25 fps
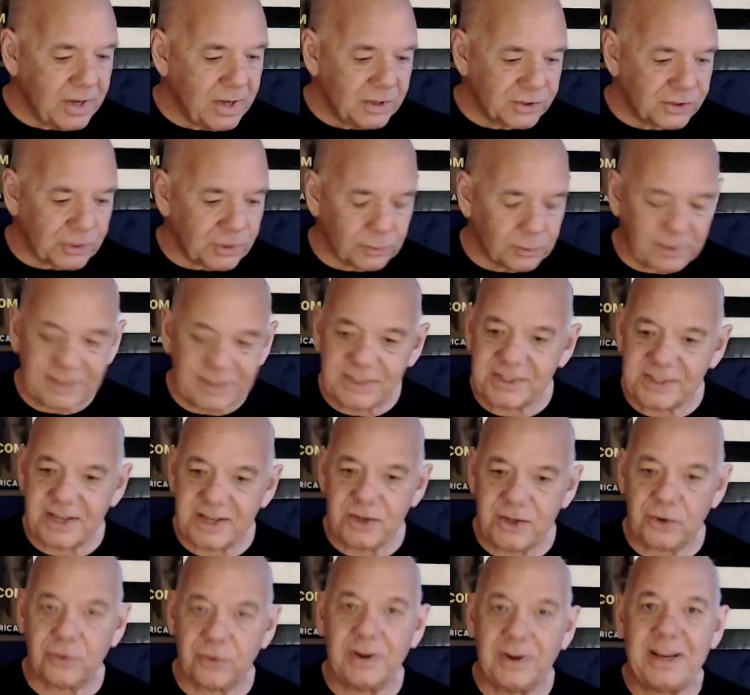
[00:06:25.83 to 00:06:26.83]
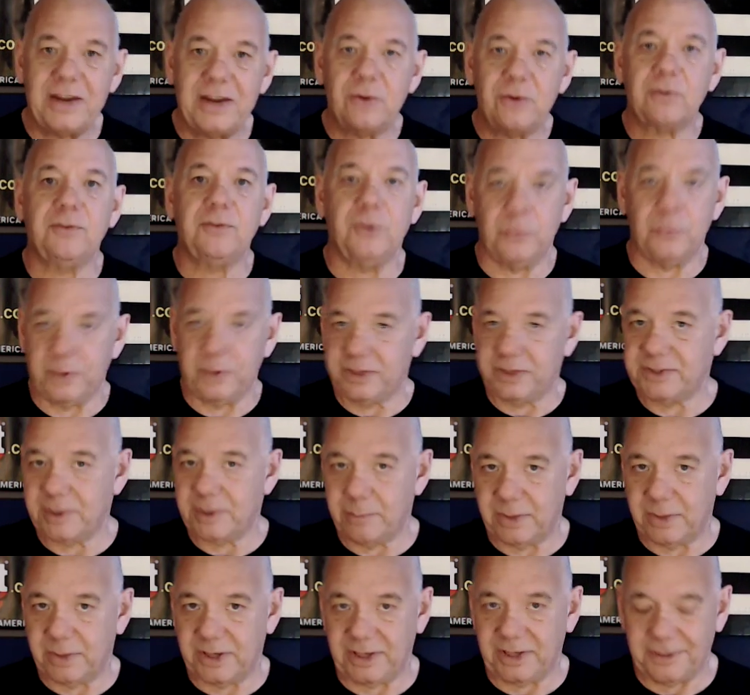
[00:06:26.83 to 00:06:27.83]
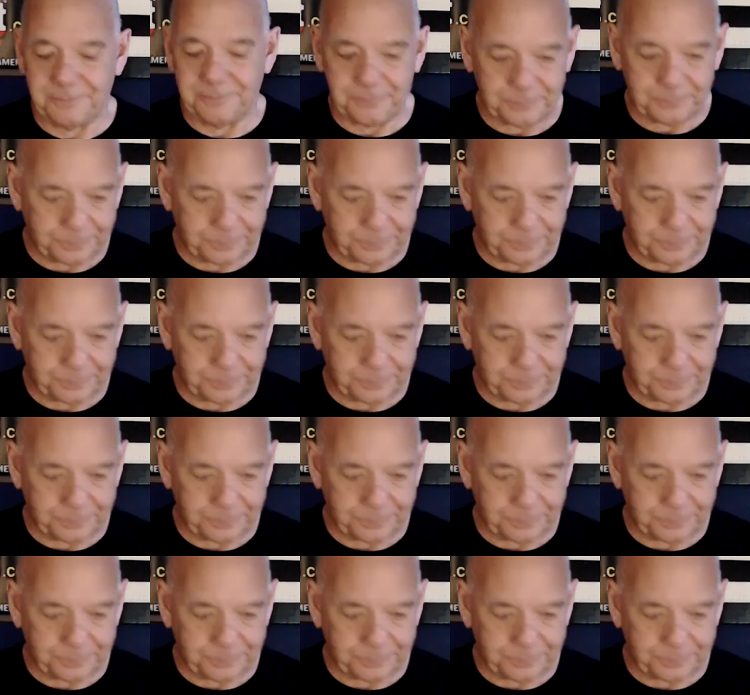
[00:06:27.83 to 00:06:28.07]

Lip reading: So let's say you're interviewing somebody